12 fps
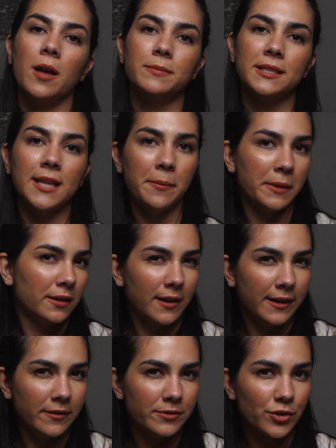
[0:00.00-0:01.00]
statement
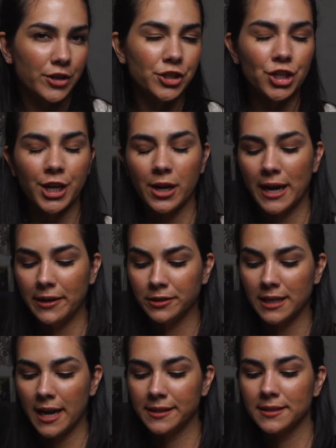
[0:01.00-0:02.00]
kind of scrunchie, hair
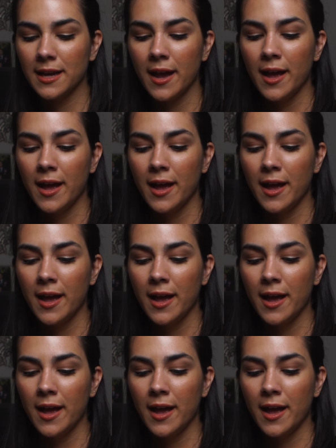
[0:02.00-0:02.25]
ties.